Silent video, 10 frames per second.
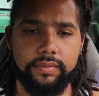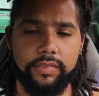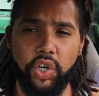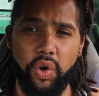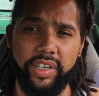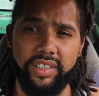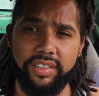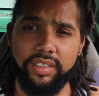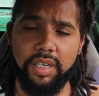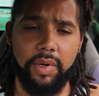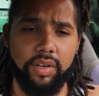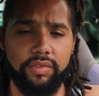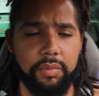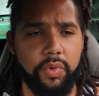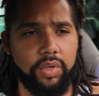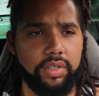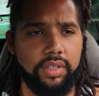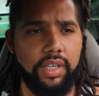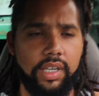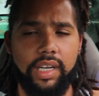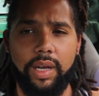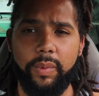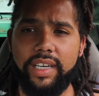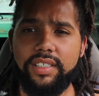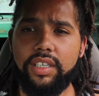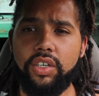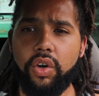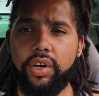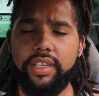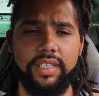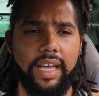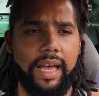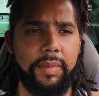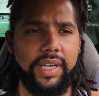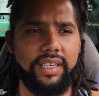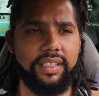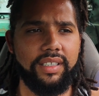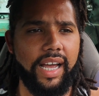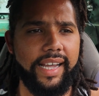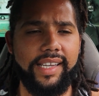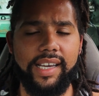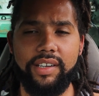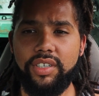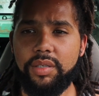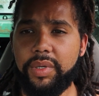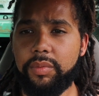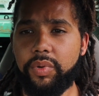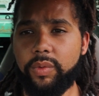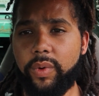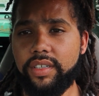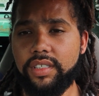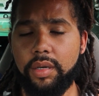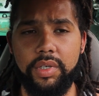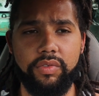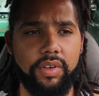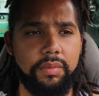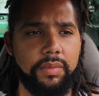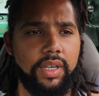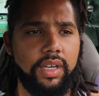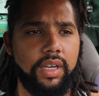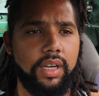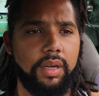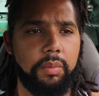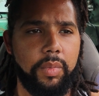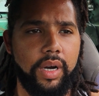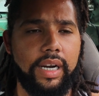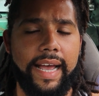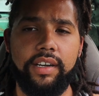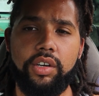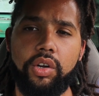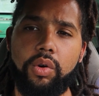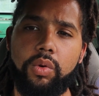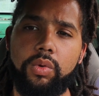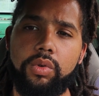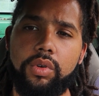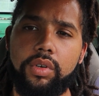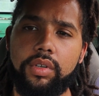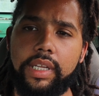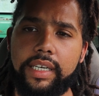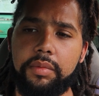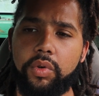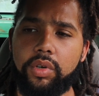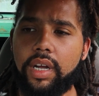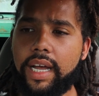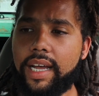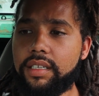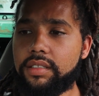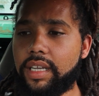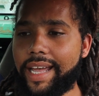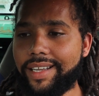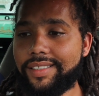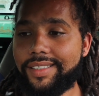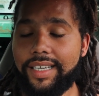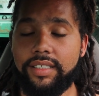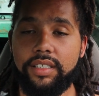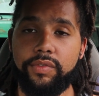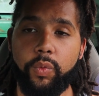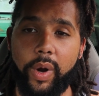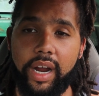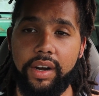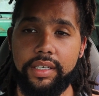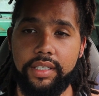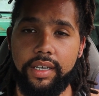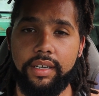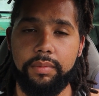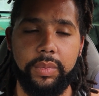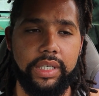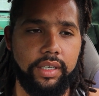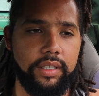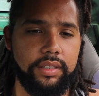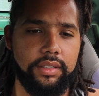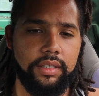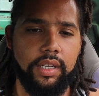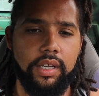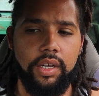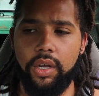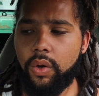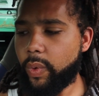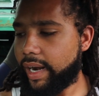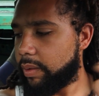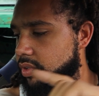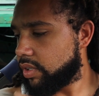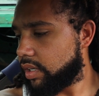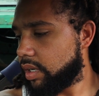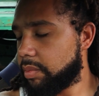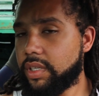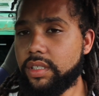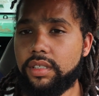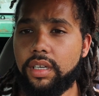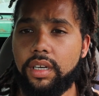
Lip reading: noise come out of the motor. And when I say noise, I mean I can't really pinpoint where it's coming from, but I know that the motor has excessive wear and tear because when I was hooking up this